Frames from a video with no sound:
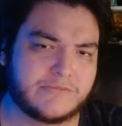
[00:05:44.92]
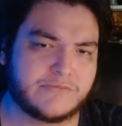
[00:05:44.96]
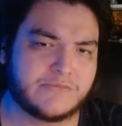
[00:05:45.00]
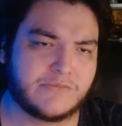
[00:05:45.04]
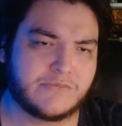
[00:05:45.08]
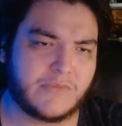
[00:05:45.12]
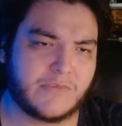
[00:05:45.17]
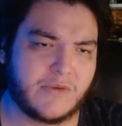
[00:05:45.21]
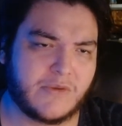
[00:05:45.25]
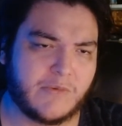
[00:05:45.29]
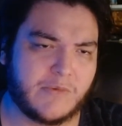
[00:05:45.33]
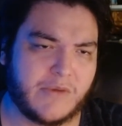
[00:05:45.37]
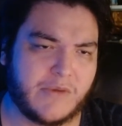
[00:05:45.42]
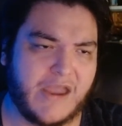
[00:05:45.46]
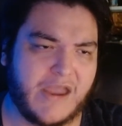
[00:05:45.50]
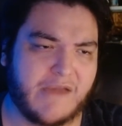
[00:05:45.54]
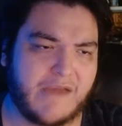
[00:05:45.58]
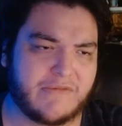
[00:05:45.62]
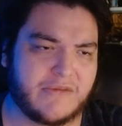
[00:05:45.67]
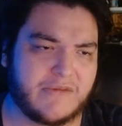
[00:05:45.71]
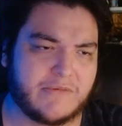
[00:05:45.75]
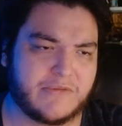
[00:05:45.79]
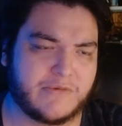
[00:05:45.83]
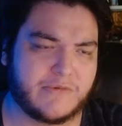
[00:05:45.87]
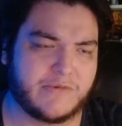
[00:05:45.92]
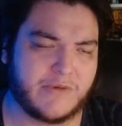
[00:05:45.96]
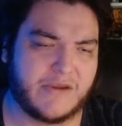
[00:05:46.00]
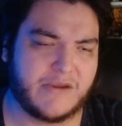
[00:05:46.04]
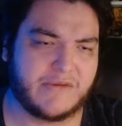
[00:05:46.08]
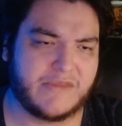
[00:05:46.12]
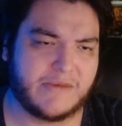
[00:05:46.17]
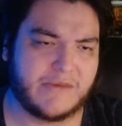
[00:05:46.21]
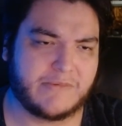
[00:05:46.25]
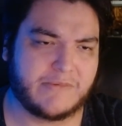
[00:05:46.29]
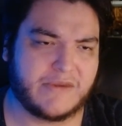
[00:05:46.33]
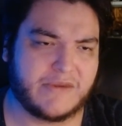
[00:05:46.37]
where you have the three of
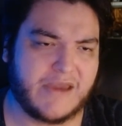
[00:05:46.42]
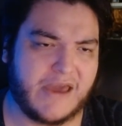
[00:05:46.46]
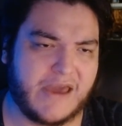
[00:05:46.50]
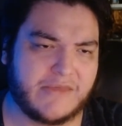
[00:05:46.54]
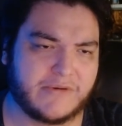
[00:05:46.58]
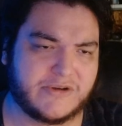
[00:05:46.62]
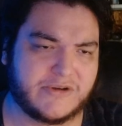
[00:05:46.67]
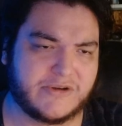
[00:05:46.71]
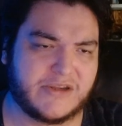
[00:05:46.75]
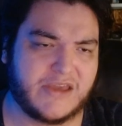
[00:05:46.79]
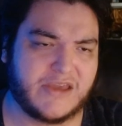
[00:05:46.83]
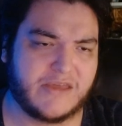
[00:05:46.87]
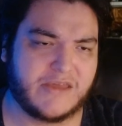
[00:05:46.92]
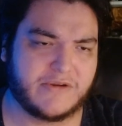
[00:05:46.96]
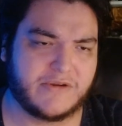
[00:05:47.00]
them gathering together